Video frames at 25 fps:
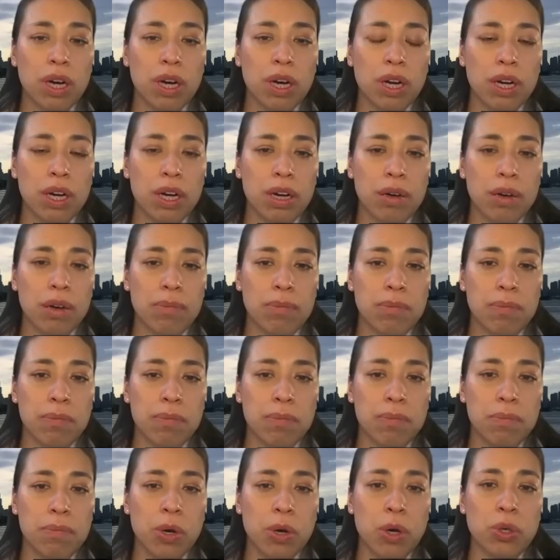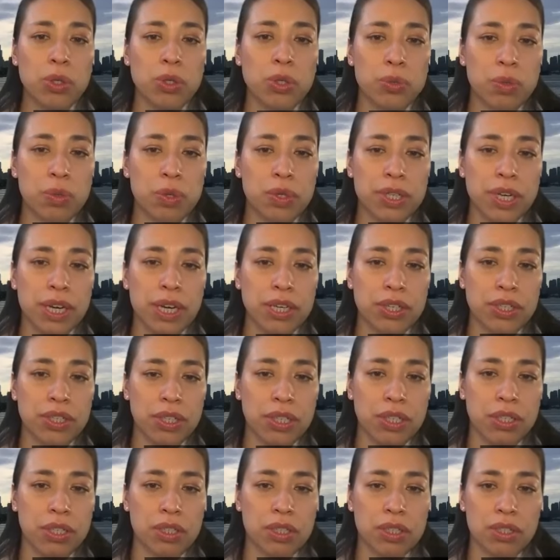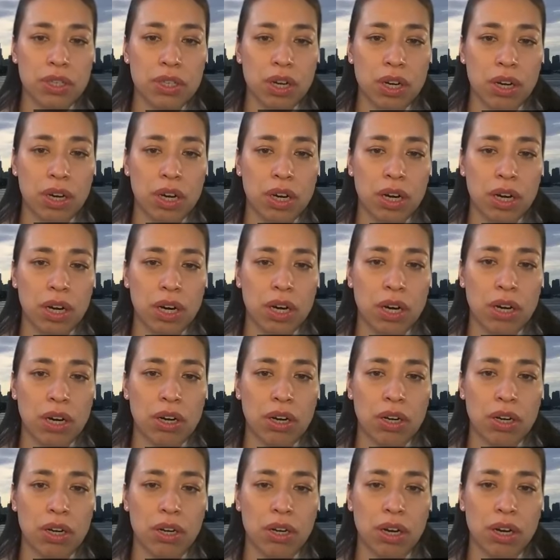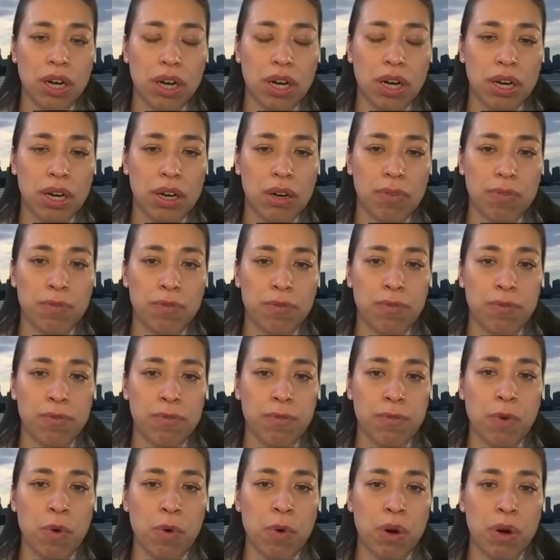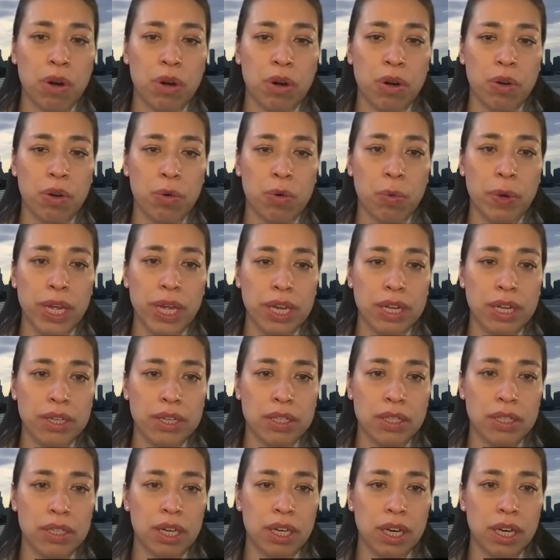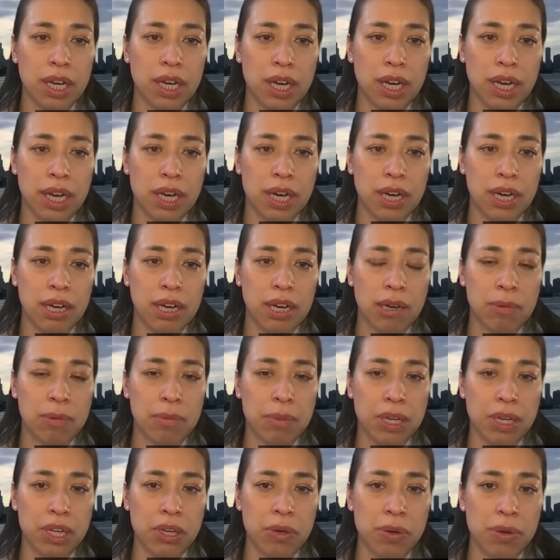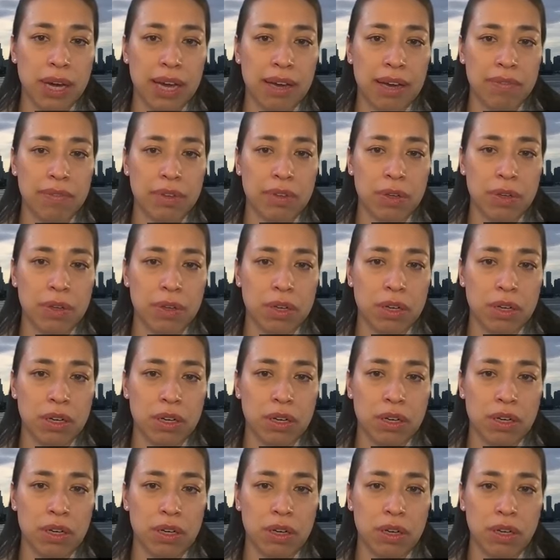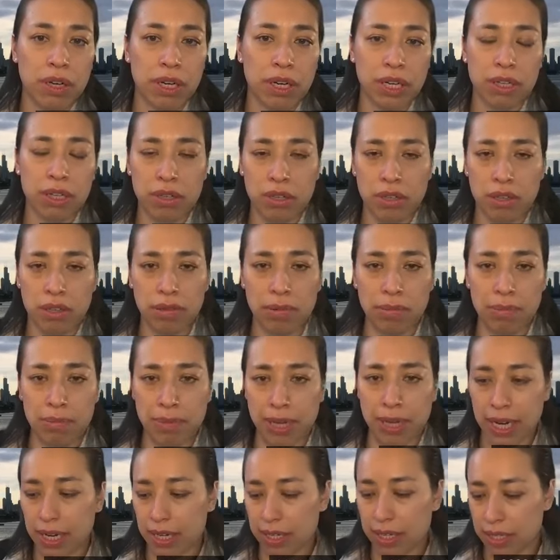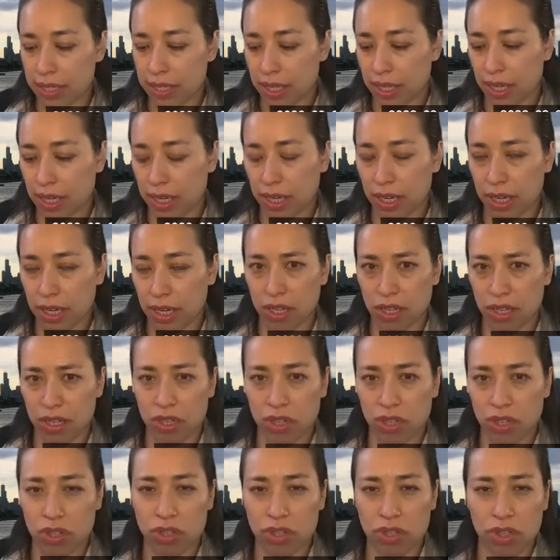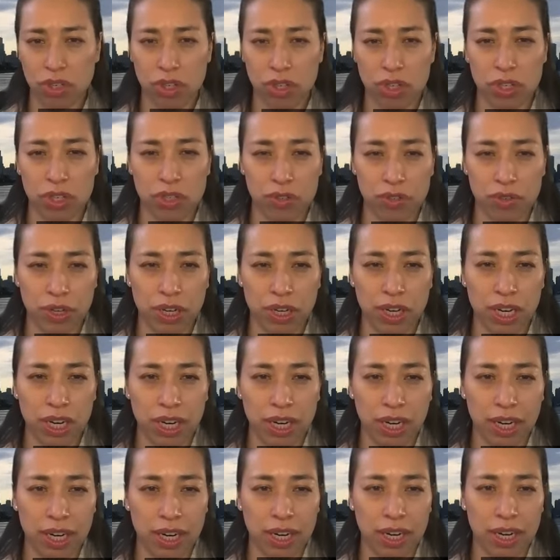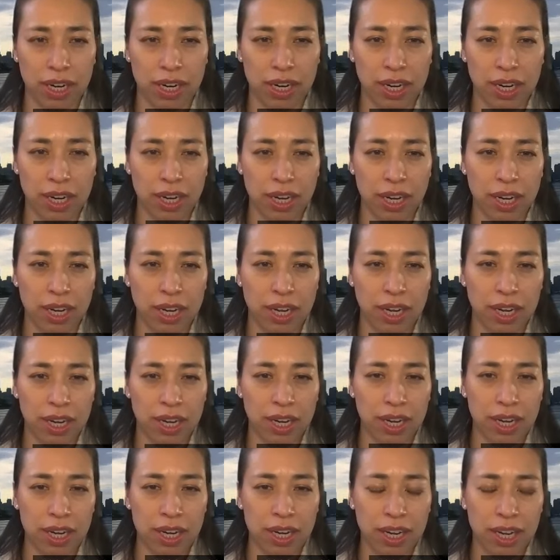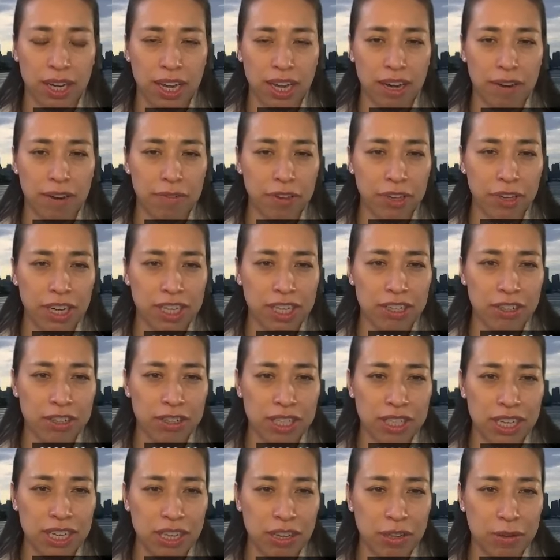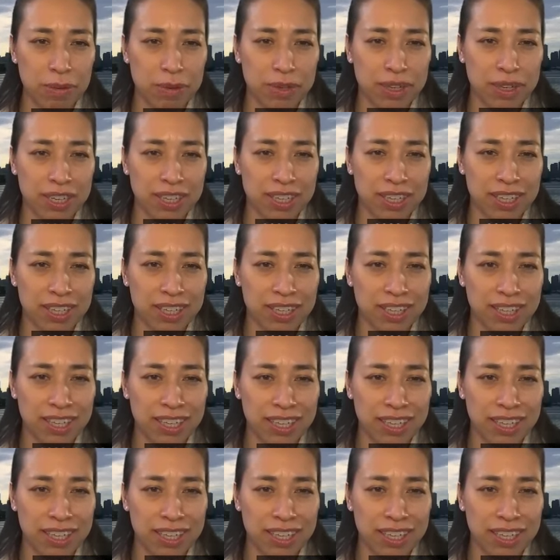um, most rotations are uh, four weeks. Um, you have your internal medicine, surgery, and I feel like there's another one.